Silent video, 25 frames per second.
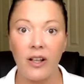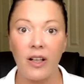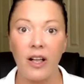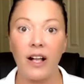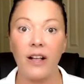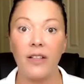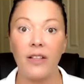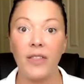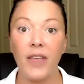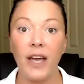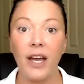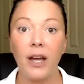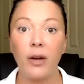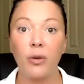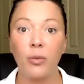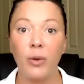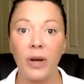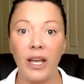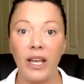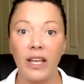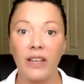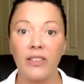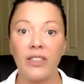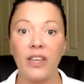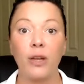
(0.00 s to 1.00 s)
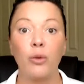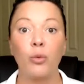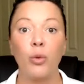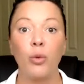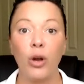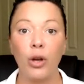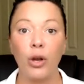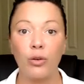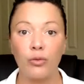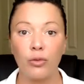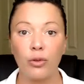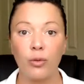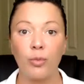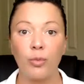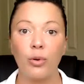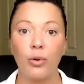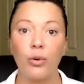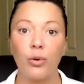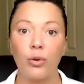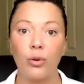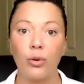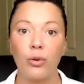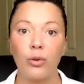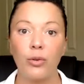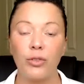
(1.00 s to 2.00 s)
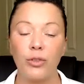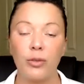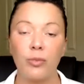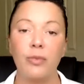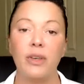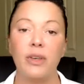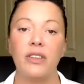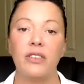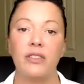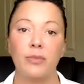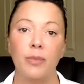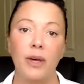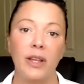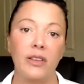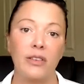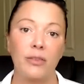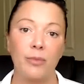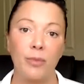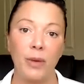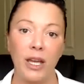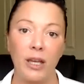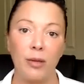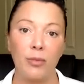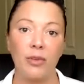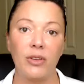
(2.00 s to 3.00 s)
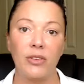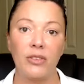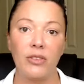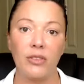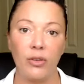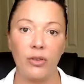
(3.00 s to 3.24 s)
And that way they won't report the missed month's payments